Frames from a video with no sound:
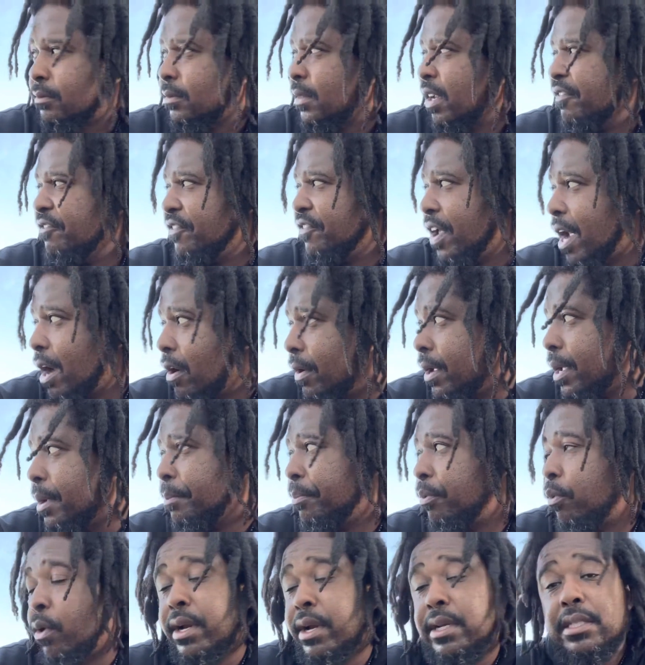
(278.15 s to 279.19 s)
Very
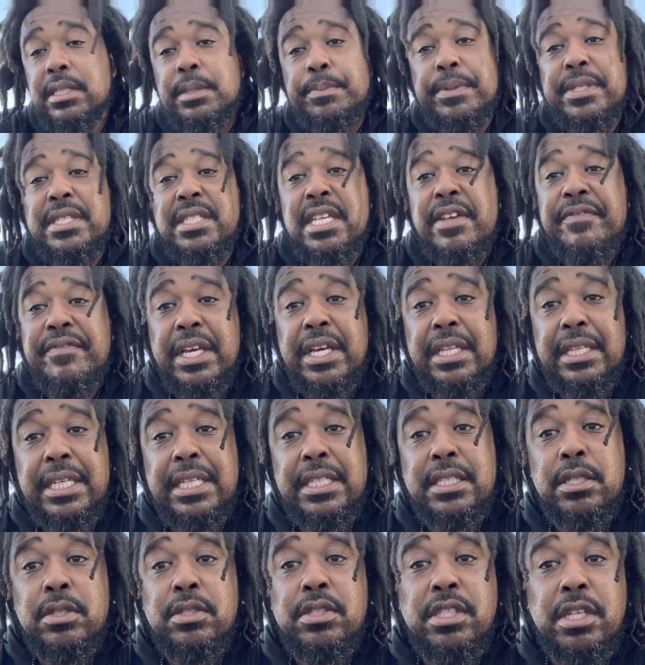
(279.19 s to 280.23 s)
important, specifically
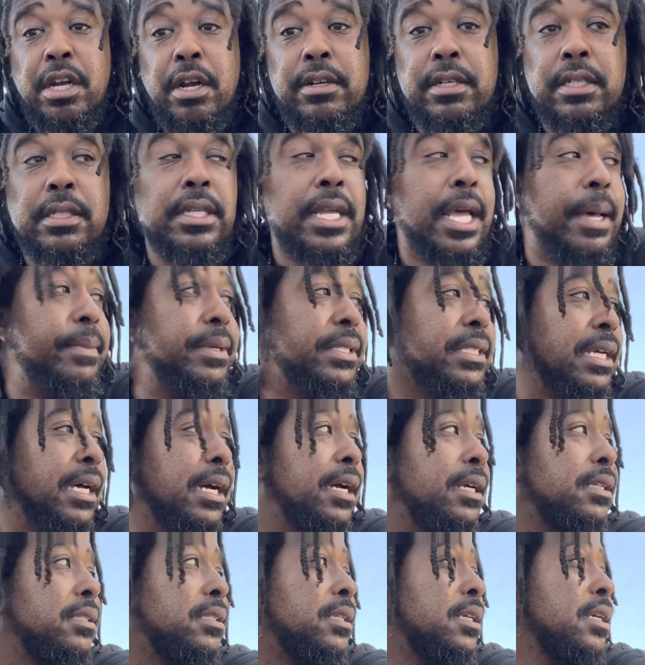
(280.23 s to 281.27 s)
to certain
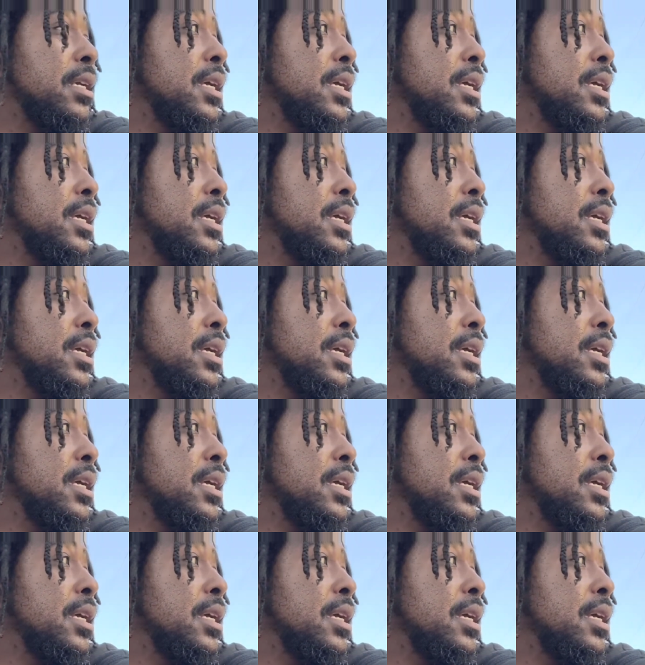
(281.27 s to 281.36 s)
Amazons.